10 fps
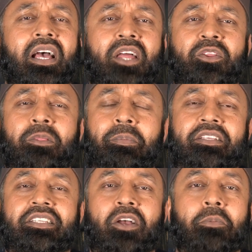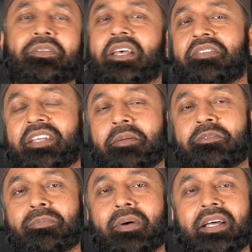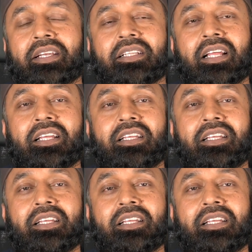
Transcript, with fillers: another person observing him subhanallah